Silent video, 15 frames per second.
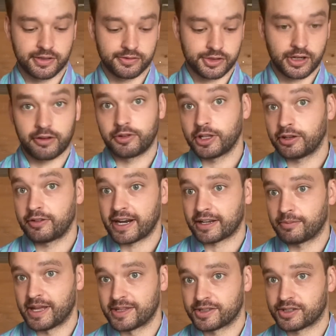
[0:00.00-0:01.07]
So I really
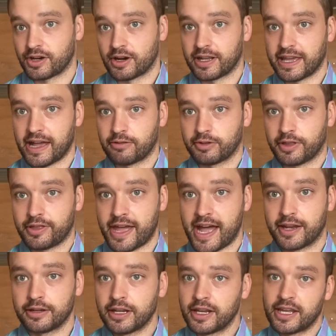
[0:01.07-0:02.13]
recommend starting out with that.
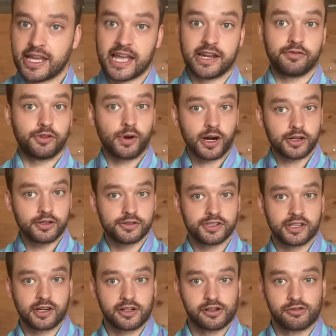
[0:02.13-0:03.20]
And if you are using
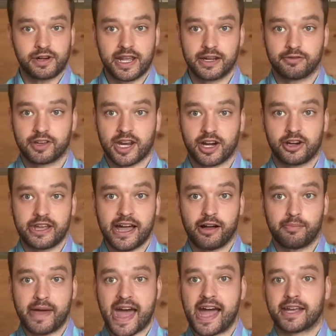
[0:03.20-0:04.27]
our Creative Carryout
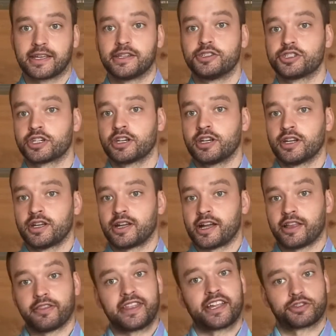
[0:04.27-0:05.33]
package,
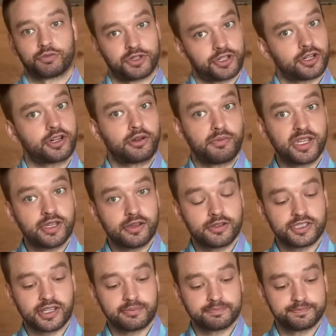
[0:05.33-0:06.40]
that's what you're going to be
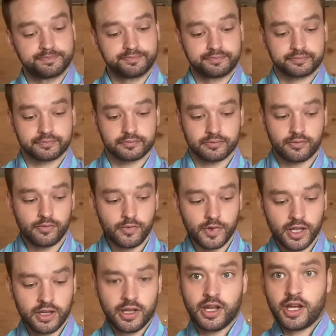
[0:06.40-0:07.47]
using.
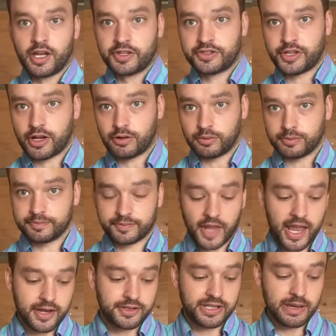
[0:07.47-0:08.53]
So
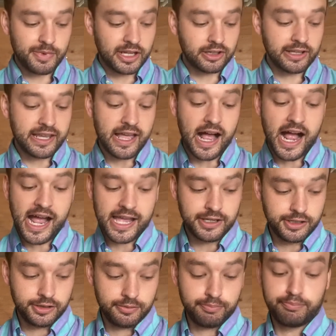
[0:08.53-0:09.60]
typically I
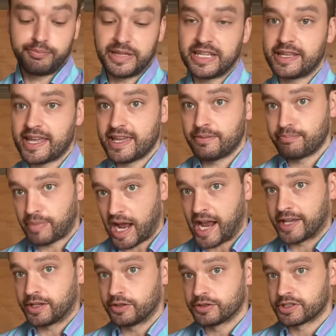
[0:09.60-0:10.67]
begin by
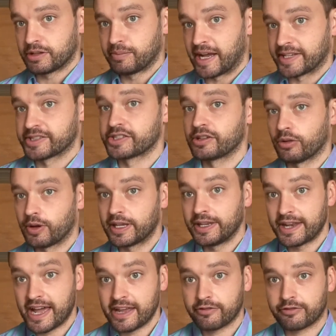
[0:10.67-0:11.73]
using my Sloyd
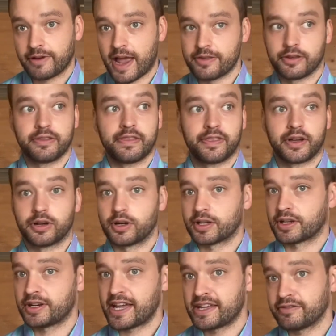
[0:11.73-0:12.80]
knife rather than the hook
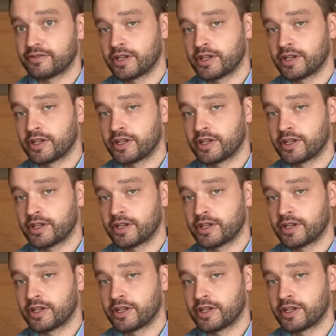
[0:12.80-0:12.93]
knife.